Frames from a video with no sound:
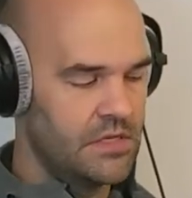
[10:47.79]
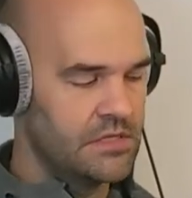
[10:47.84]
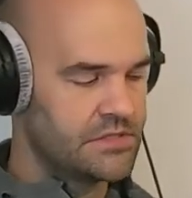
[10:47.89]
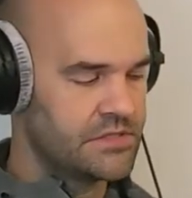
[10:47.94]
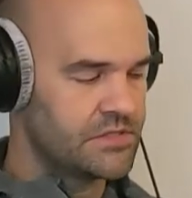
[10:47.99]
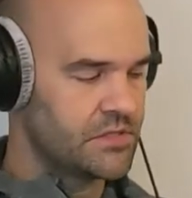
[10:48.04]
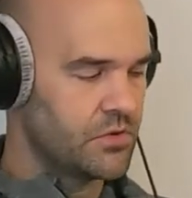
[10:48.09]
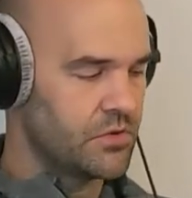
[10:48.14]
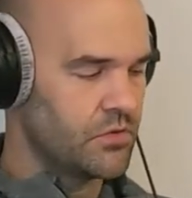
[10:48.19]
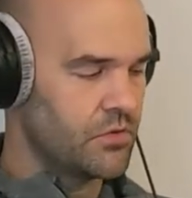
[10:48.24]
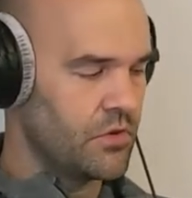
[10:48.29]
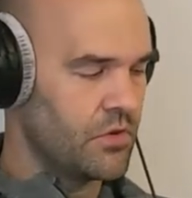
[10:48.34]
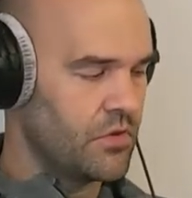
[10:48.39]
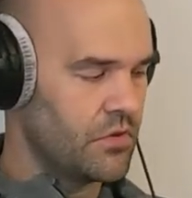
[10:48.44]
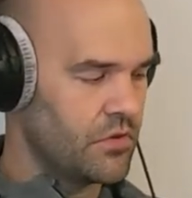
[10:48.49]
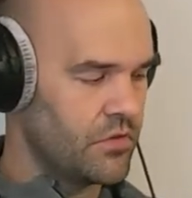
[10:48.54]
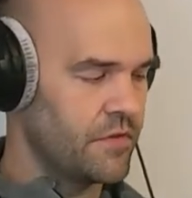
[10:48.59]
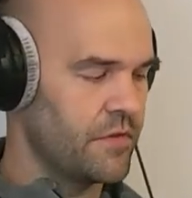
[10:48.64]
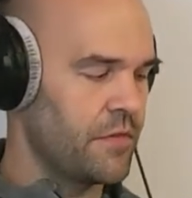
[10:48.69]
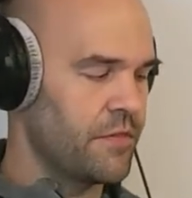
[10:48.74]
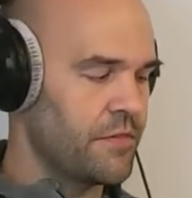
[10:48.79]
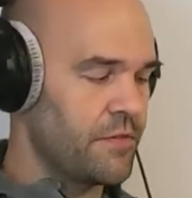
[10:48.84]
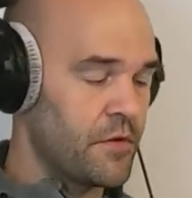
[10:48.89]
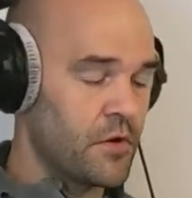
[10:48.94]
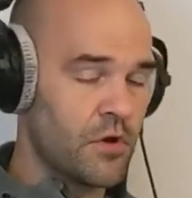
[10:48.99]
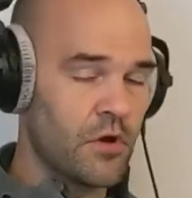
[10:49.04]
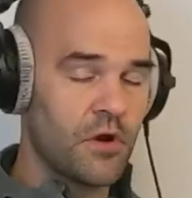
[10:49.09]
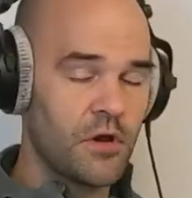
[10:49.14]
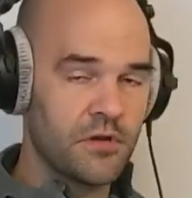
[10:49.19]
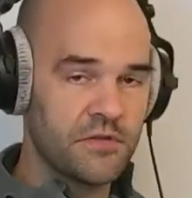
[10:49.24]
So the
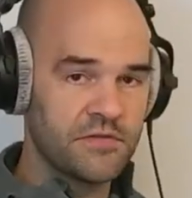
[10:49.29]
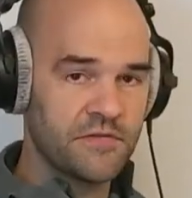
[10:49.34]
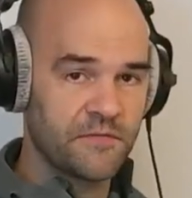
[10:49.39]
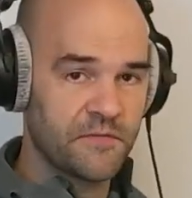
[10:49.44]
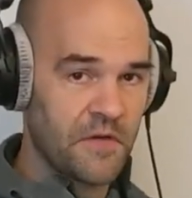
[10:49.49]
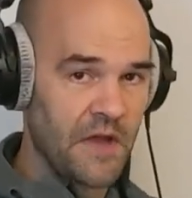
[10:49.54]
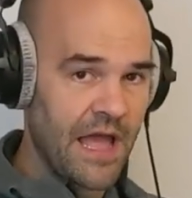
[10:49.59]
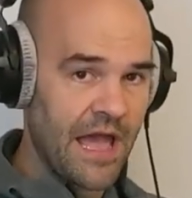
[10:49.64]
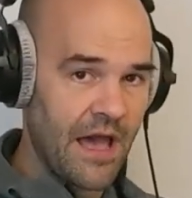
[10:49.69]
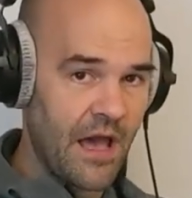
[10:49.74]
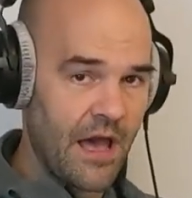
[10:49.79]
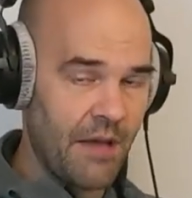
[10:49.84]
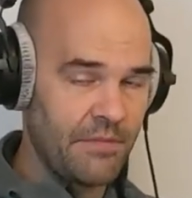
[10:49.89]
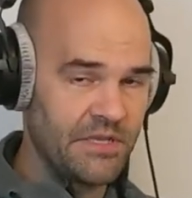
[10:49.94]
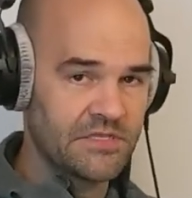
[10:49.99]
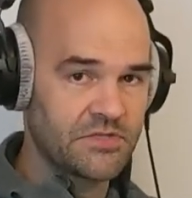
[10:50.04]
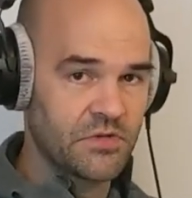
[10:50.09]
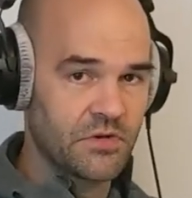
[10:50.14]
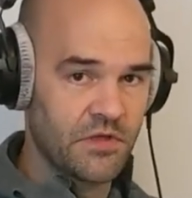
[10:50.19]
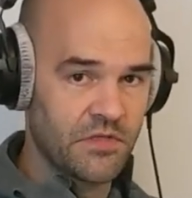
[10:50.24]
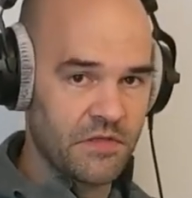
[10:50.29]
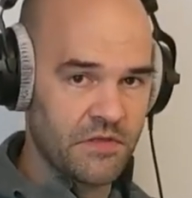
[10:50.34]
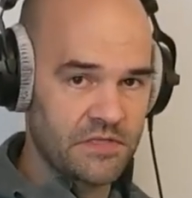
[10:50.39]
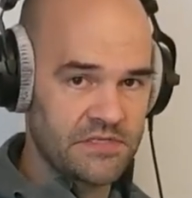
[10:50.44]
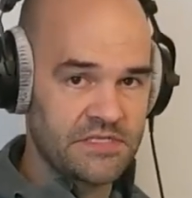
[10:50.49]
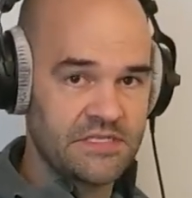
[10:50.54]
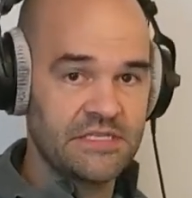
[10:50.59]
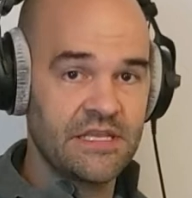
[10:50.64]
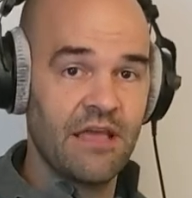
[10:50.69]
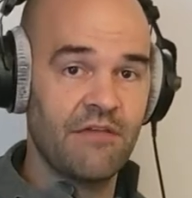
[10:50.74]
thirds for, I mean, sorry, the
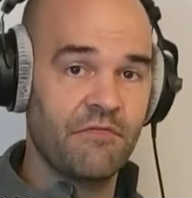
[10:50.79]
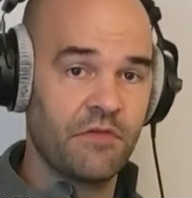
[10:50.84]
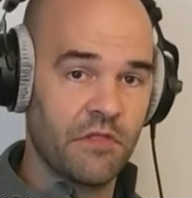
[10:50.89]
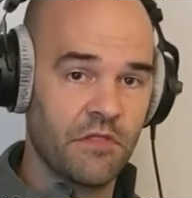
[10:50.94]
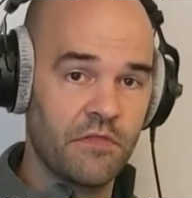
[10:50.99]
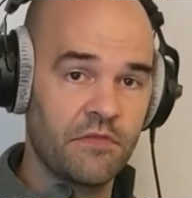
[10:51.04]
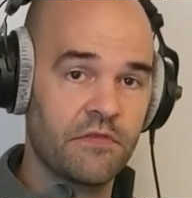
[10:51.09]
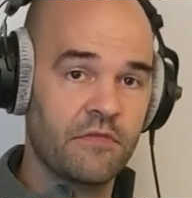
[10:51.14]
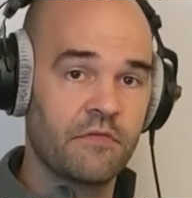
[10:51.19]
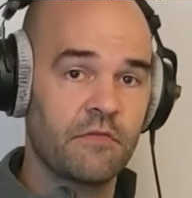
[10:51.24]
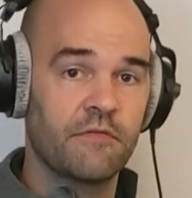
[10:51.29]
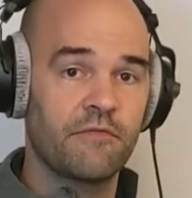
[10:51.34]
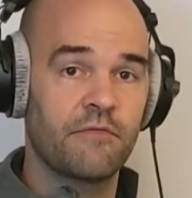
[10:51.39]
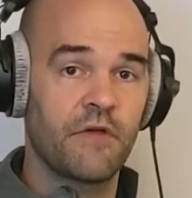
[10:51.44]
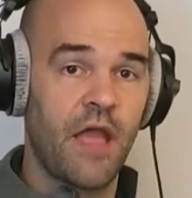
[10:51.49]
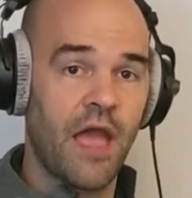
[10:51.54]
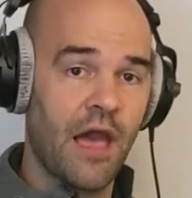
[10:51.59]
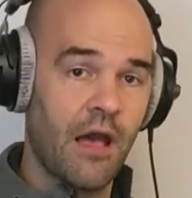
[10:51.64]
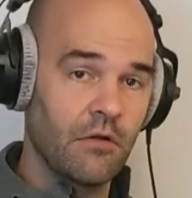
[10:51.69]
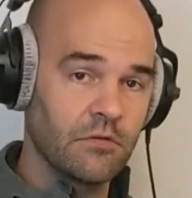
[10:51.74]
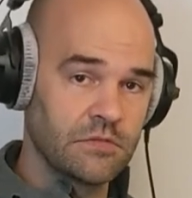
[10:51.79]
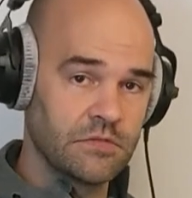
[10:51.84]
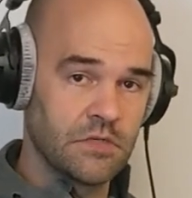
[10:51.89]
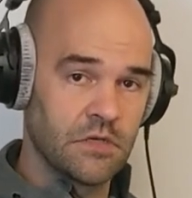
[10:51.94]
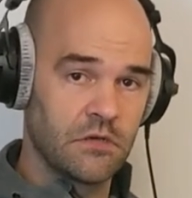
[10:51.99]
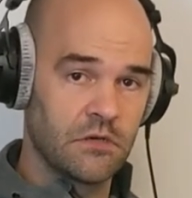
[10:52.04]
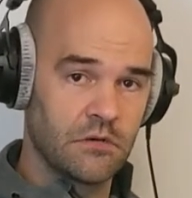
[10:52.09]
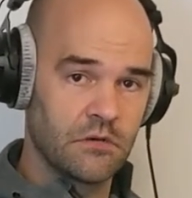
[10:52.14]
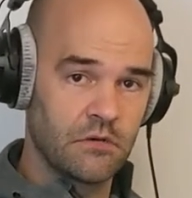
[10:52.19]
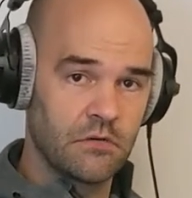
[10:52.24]
sevenths for
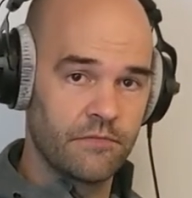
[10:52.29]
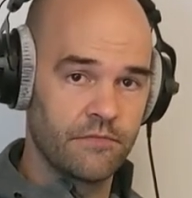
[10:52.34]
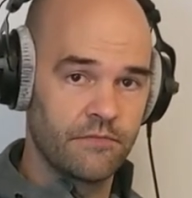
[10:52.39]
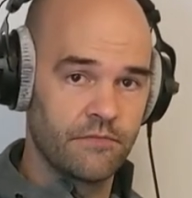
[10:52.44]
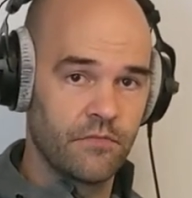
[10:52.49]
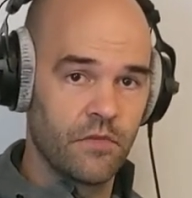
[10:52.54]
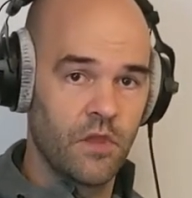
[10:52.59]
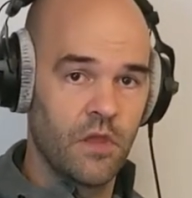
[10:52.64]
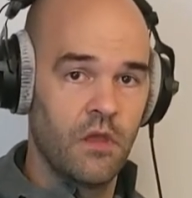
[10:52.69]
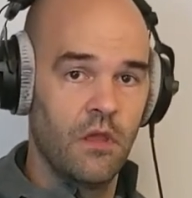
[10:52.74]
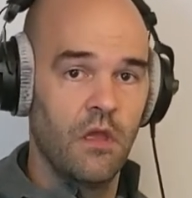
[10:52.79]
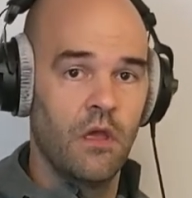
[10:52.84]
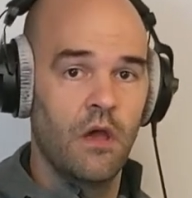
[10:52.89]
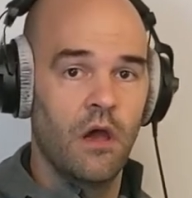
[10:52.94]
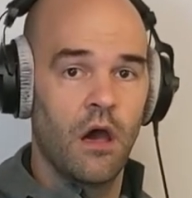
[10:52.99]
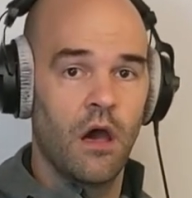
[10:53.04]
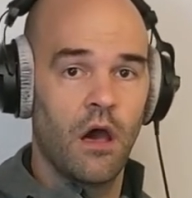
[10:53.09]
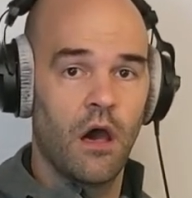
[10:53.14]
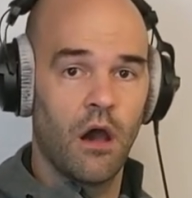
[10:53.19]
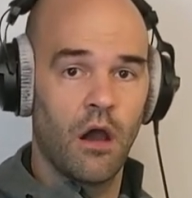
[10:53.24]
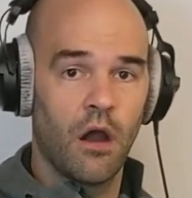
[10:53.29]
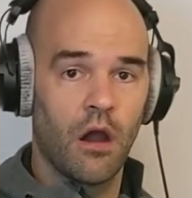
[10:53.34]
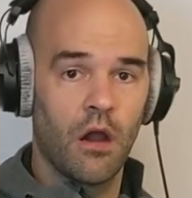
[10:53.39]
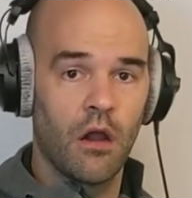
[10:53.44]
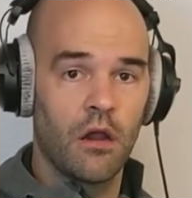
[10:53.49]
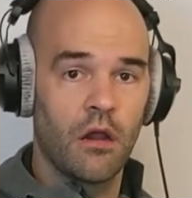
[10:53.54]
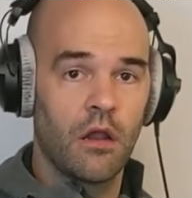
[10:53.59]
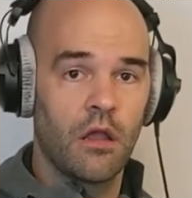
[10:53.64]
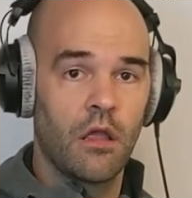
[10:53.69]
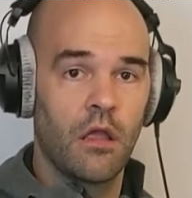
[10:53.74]
alto
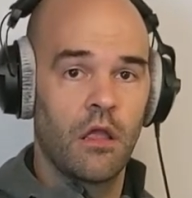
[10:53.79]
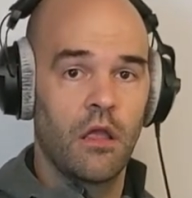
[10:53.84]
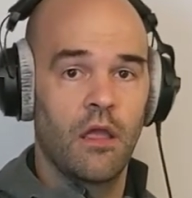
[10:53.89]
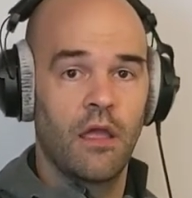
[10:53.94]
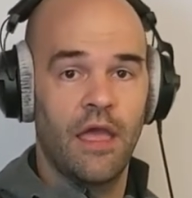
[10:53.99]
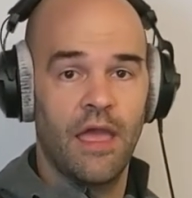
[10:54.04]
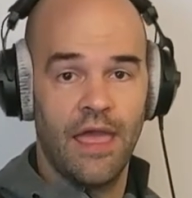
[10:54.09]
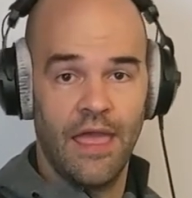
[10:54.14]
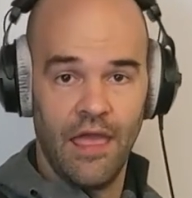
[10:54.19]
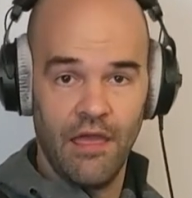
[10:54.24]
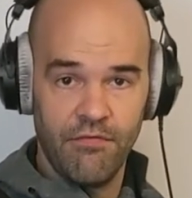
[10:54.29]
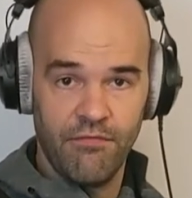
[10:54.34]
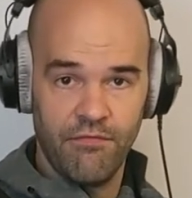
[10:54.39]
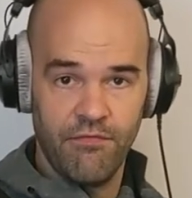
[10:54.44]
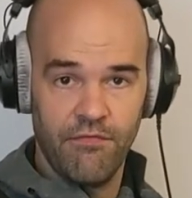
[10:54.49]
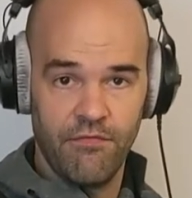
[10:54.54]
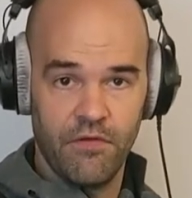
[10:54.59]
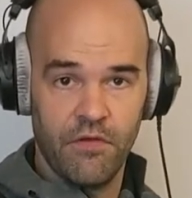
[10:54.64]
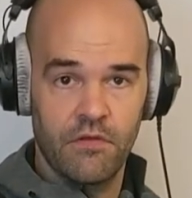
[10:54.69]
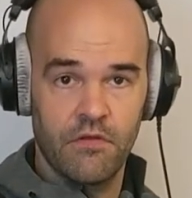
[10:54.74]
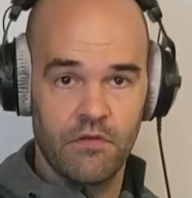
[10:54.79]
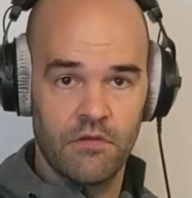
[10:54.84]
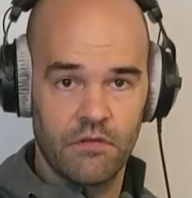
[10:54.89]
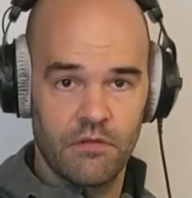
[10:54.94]
are F.